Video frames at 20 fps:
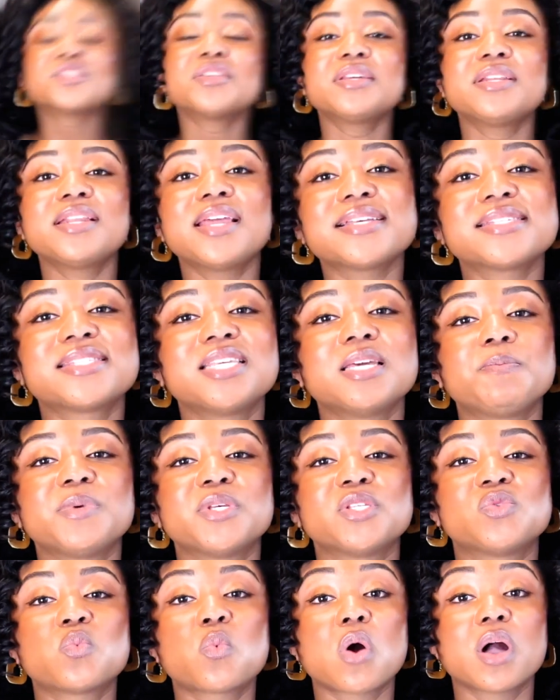the next tip
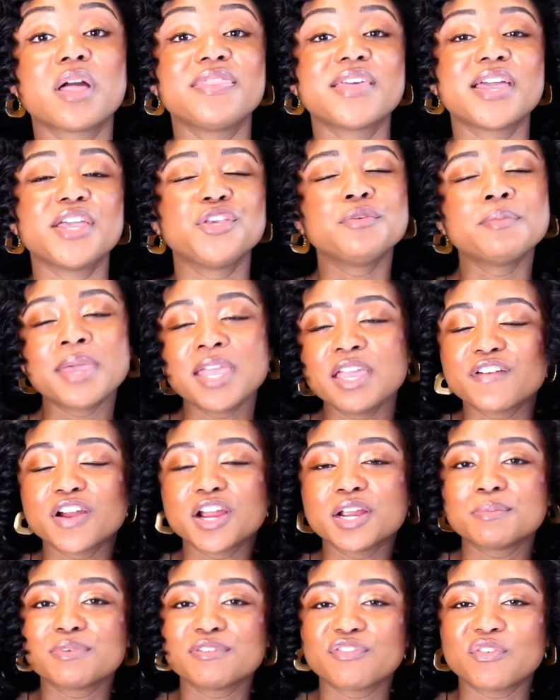is one that you may have
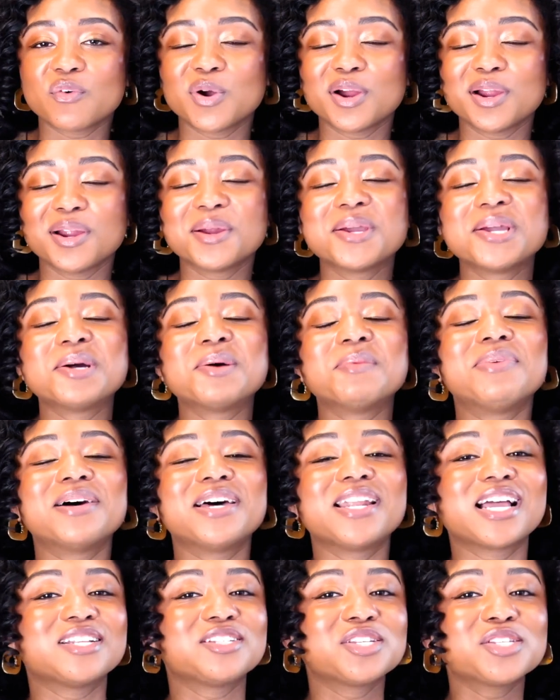heard before,
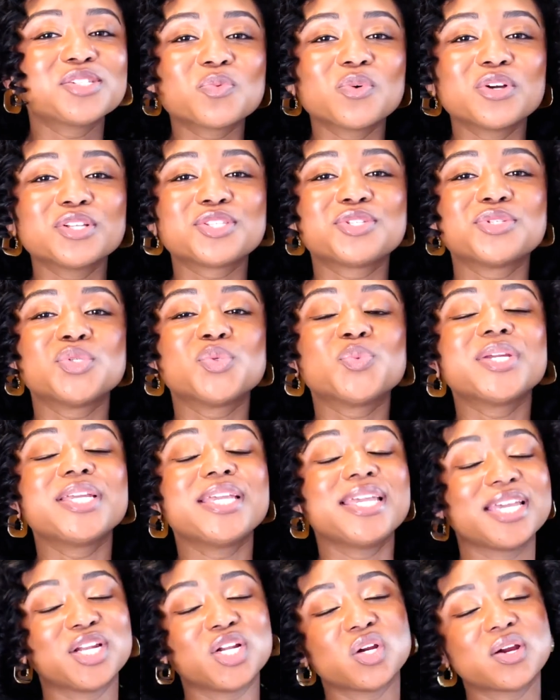but I just want to
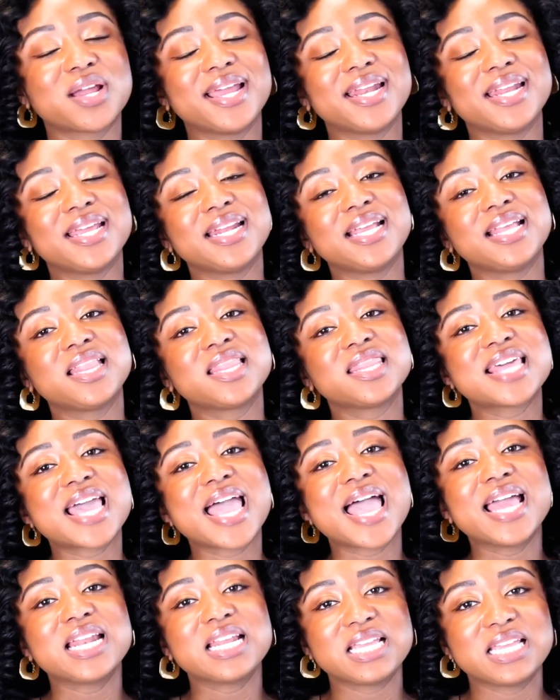reiterate it, and
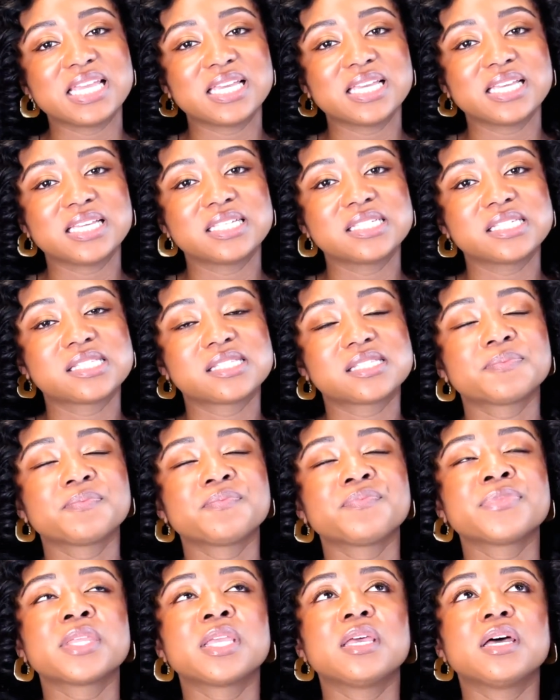that is,
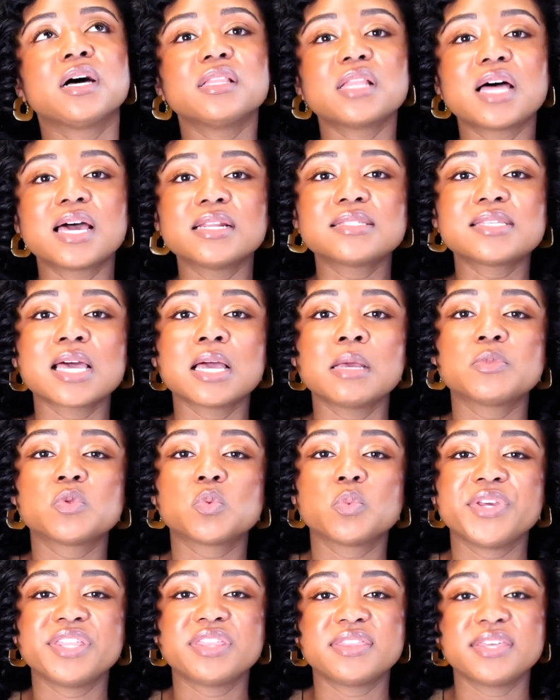a lot of times
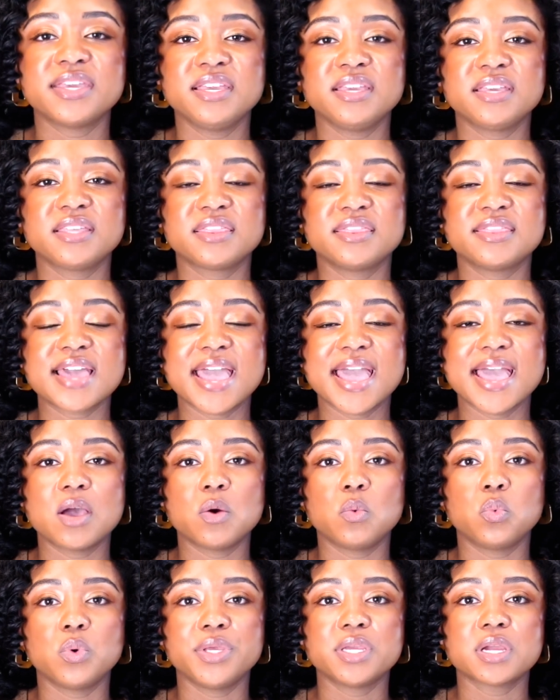we think
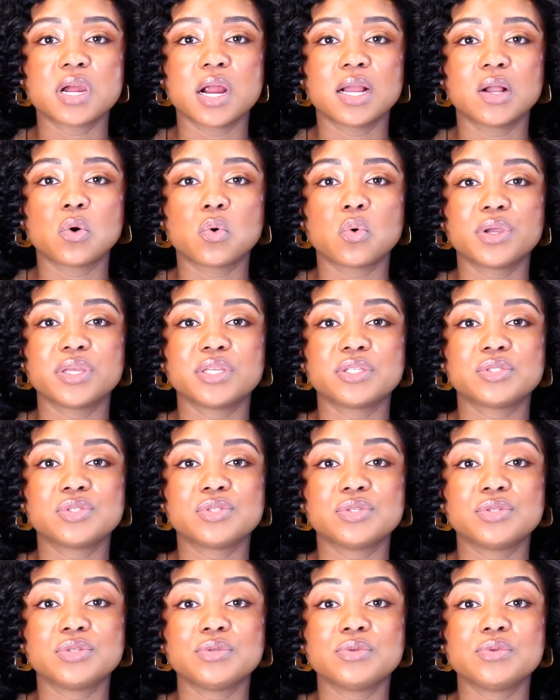that we are going
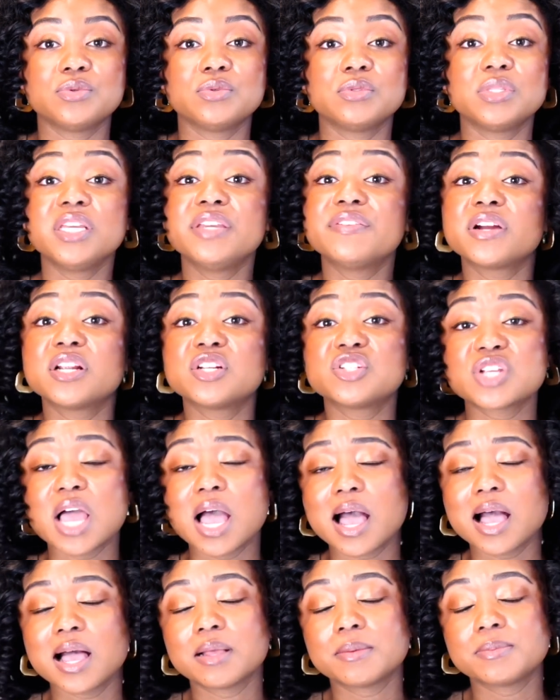to leave our
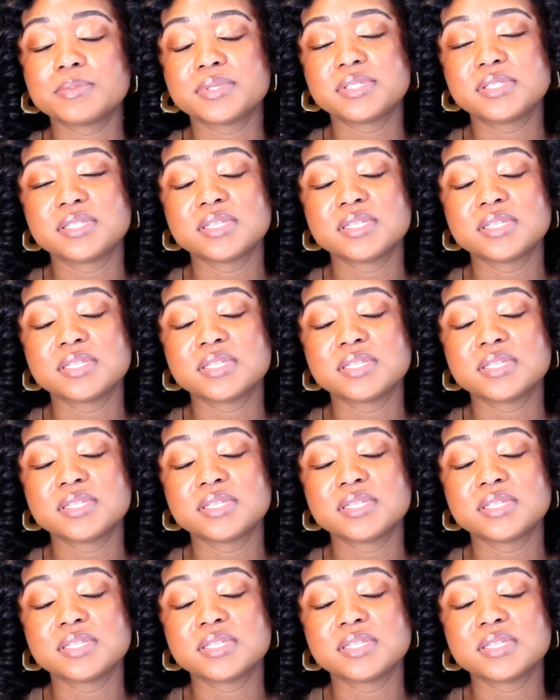jobs